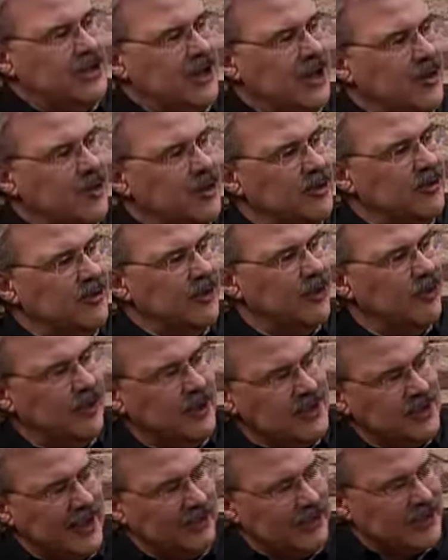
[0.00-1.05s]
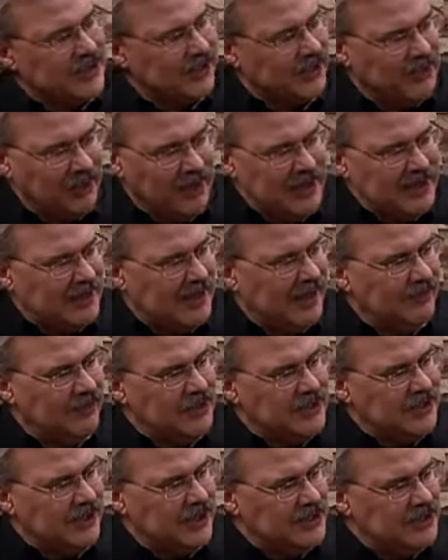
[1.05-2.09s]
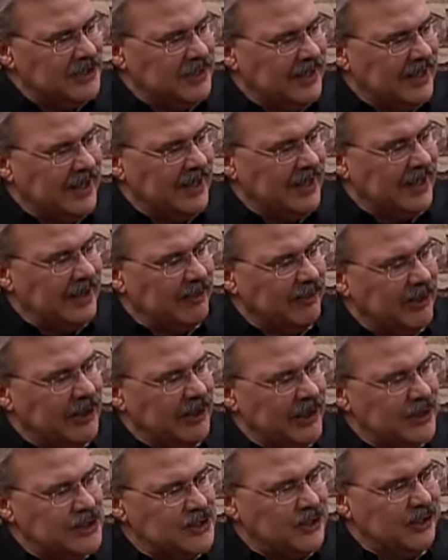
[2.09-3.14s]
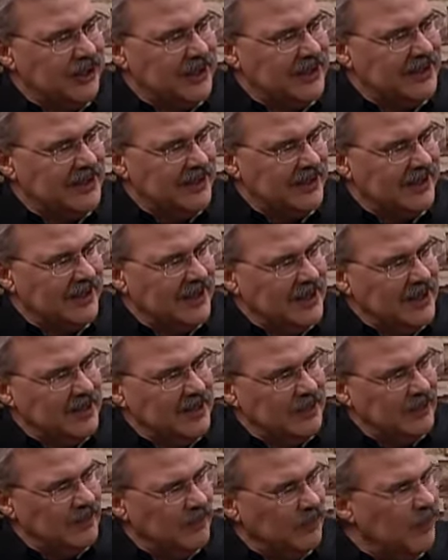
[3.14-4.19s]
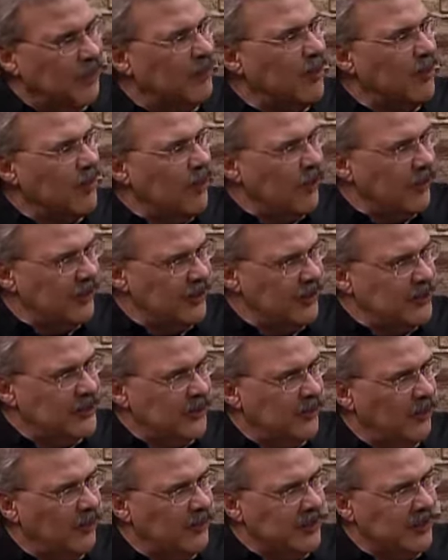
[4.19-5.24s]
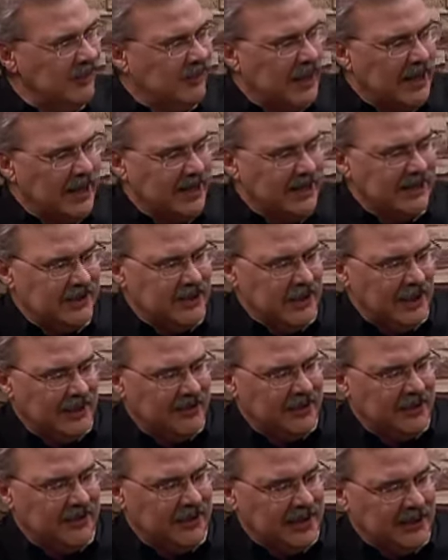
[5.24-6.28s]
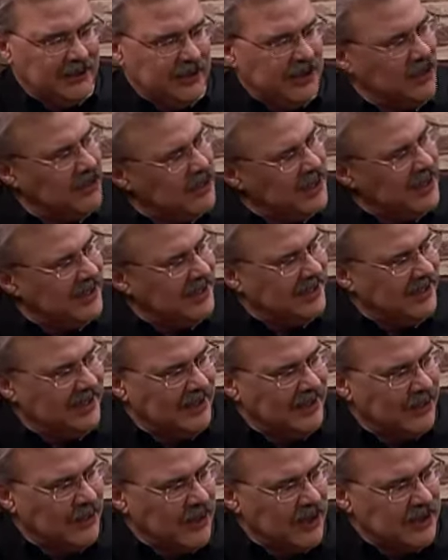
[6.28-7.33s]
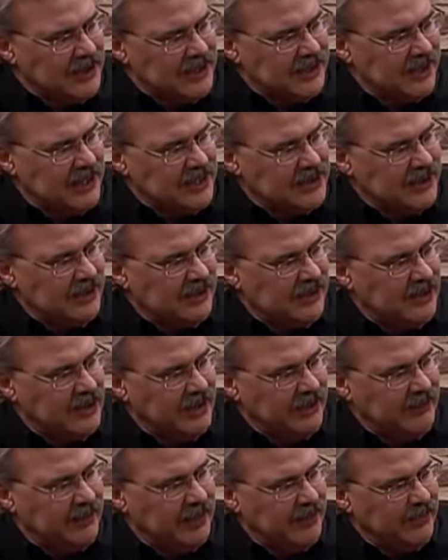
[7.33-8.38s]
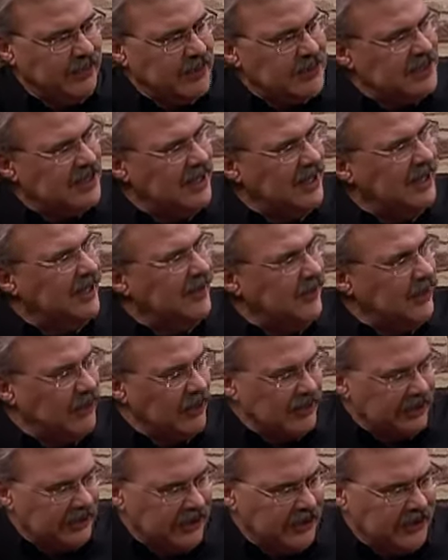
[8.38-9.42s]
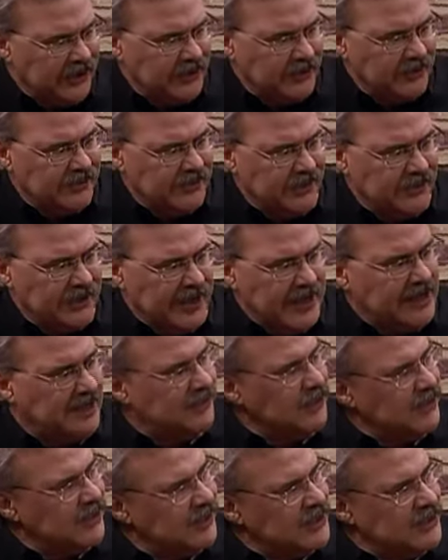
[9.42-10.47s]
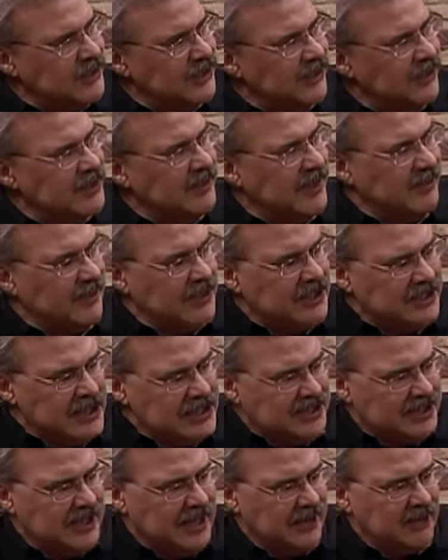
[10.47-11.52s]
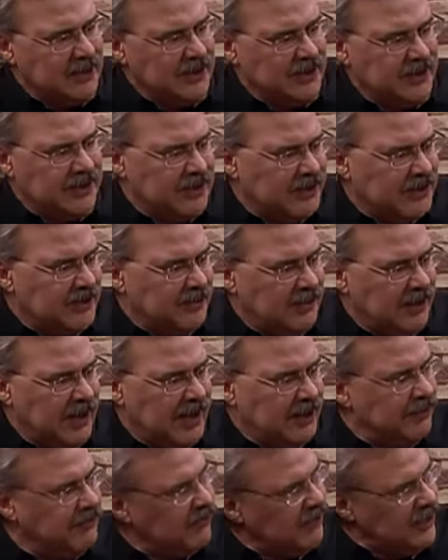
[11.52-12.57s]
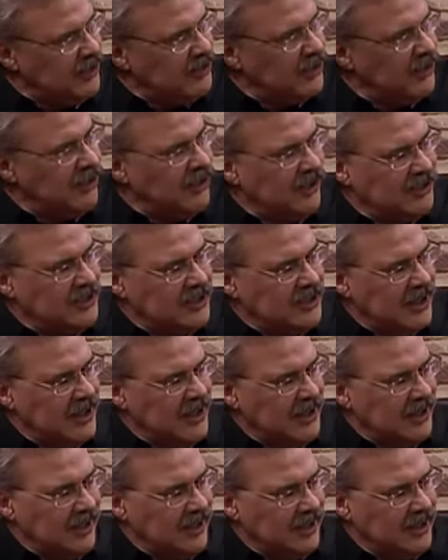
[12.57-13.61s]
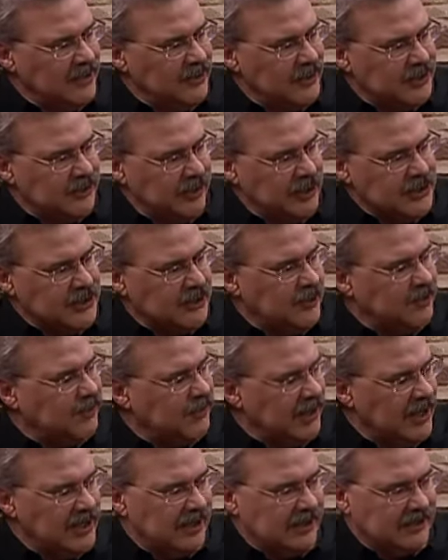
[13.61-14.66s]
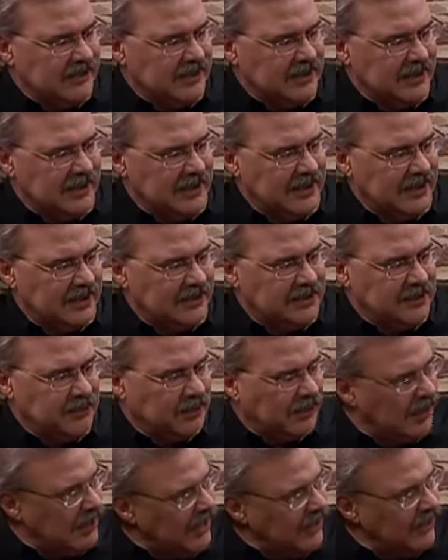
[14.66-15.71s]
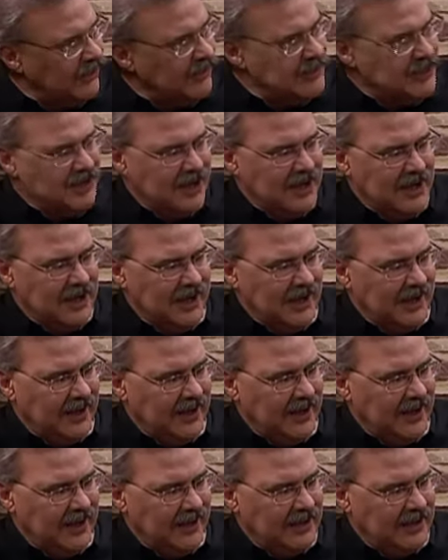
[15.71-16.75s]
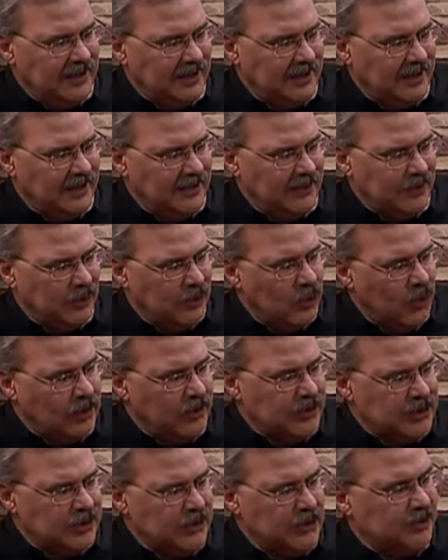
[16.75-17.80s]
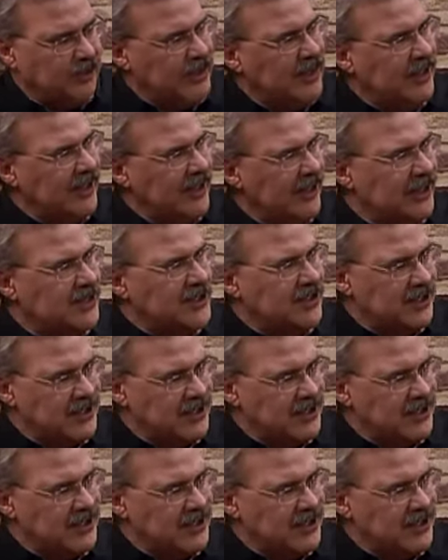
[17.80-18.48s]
share with the viewers. That was a great conversation. I really enjoyed the more you told me about it. You have developed a unique organization, including members who are they're cattle producers, maybe seed stock producers, supplier, feed yards, nutritional product suppliers, and the cornerstone really is